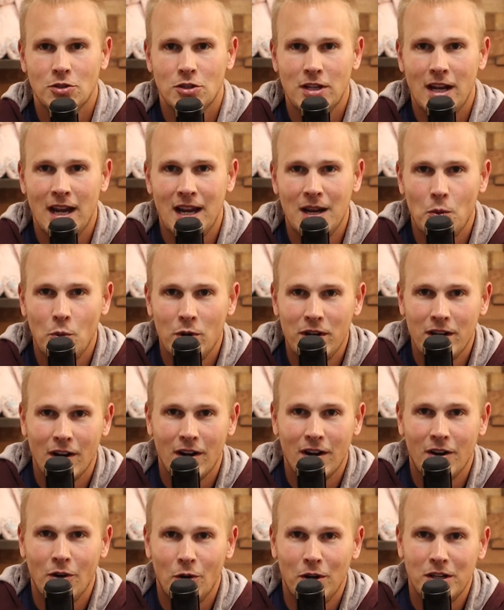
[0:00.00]
today we are
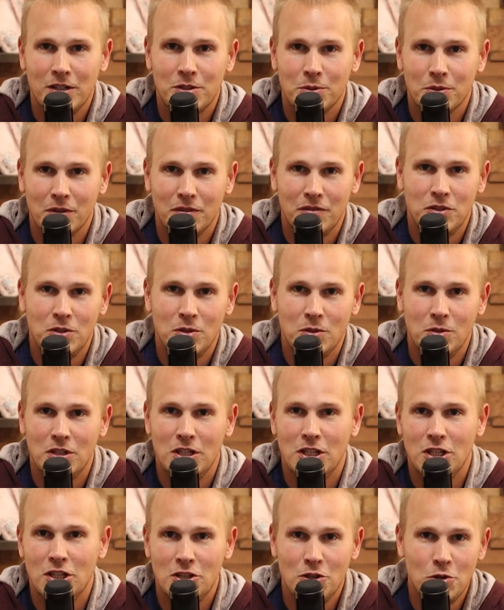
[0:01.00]
going to review
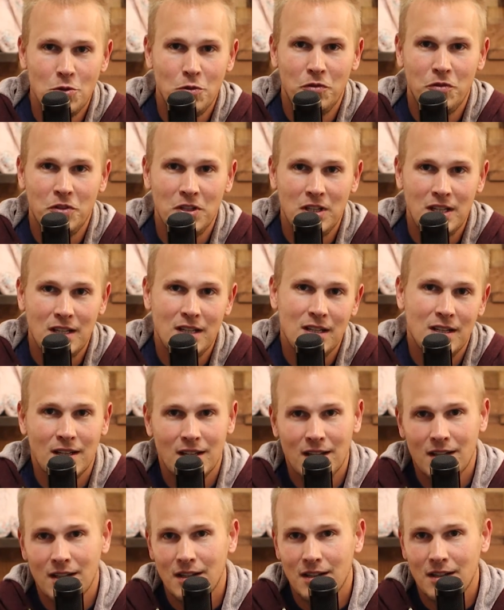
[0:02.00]
the Eufy
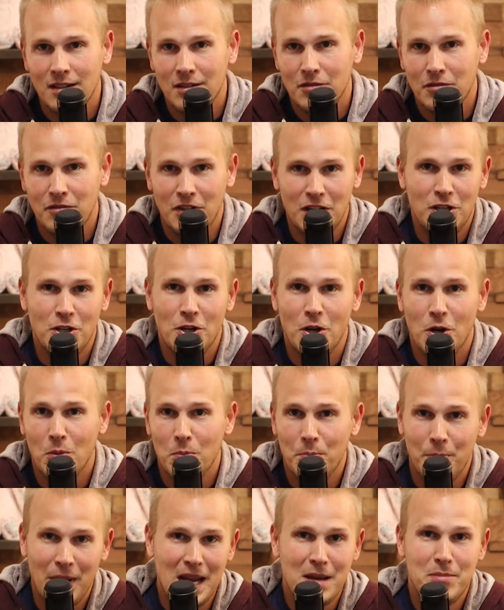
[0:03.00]
video
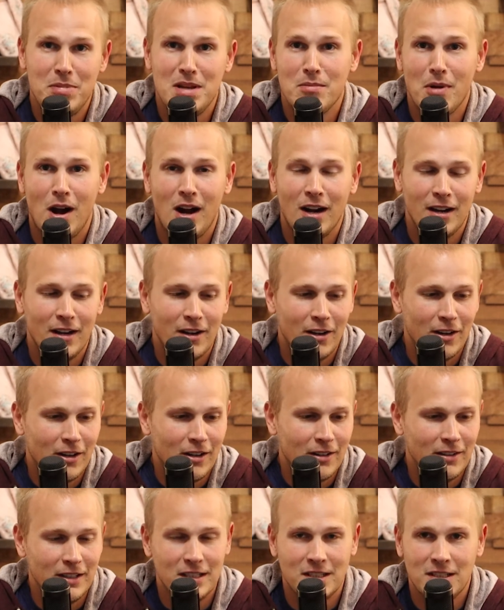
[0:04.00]
baby monitor,
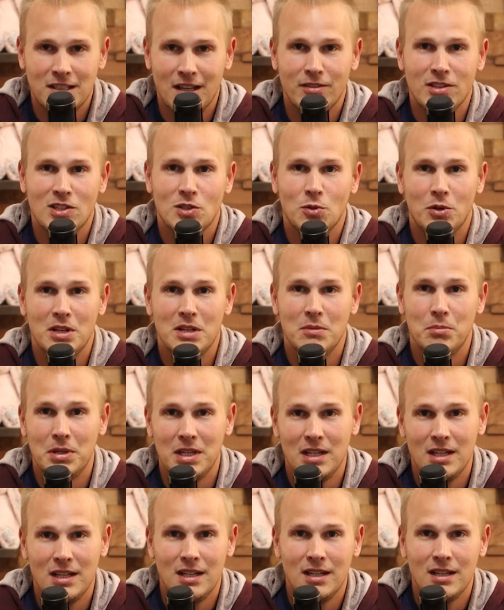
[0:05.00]
the
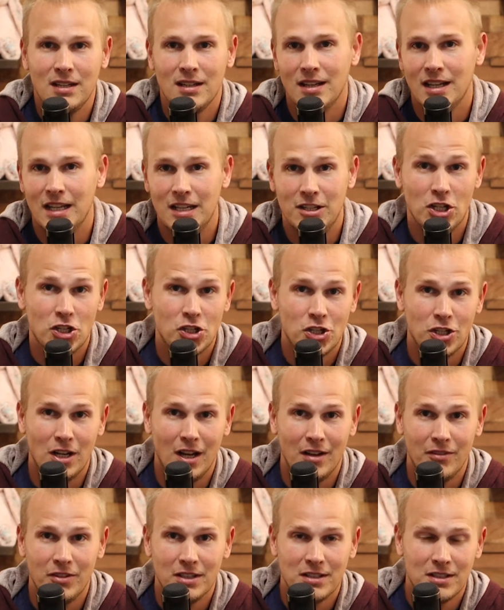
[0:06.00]
720p edition
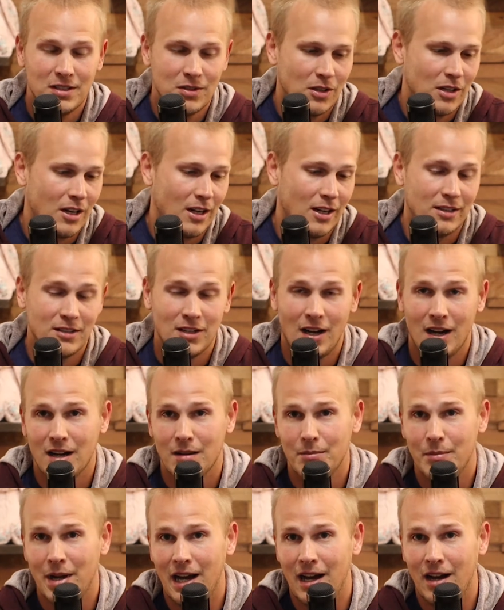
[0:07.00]
of it. Going to talk
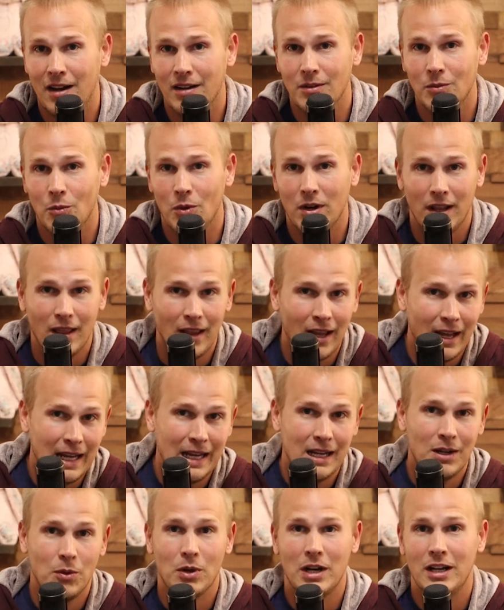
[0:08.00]
about what I
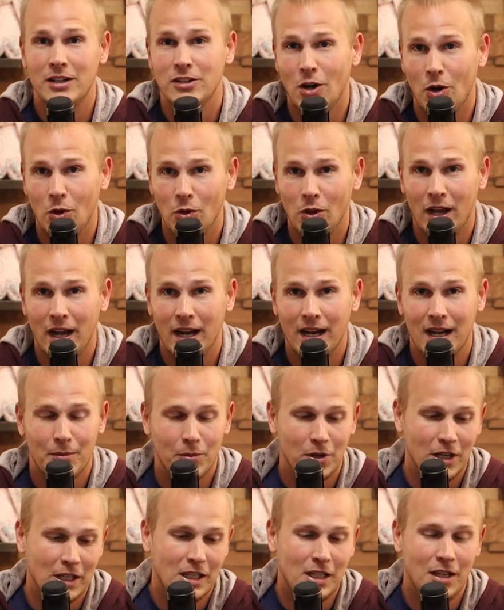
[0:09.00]
like, what I don't like. I'm
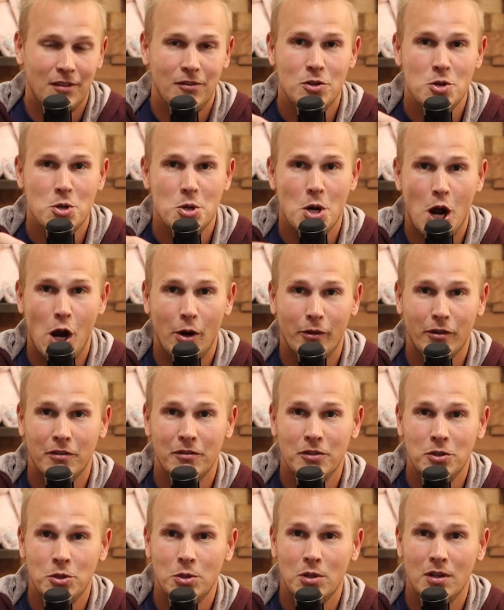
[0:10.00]
going to give you an
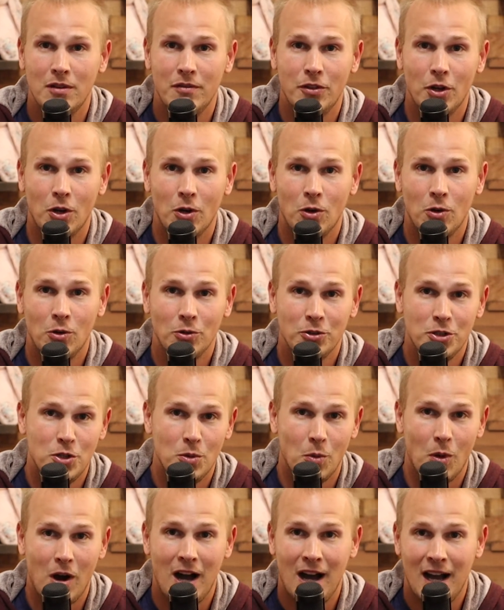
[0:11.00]
overview of the whole
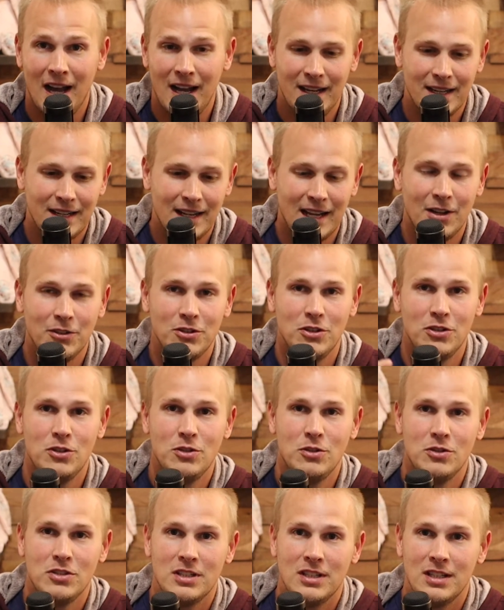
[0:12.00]
UI and how you
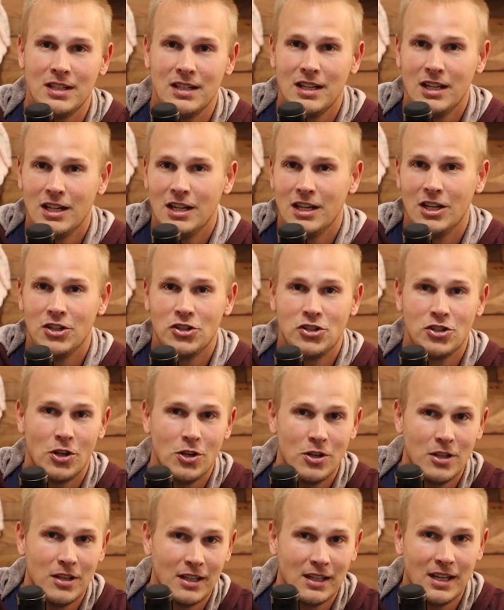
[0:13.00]
use it, and show
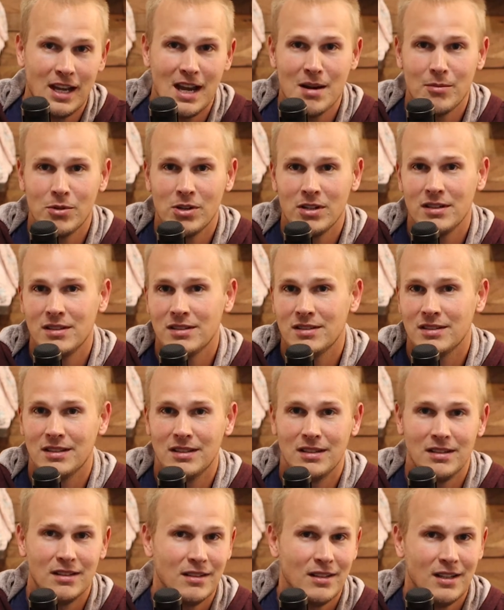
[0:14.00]
you the cameras
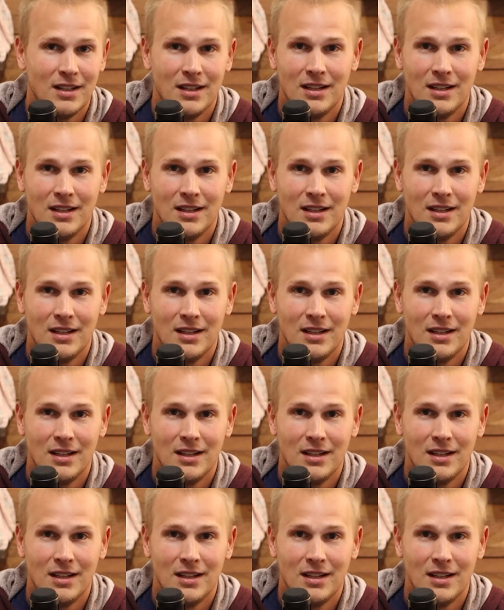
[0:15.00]
and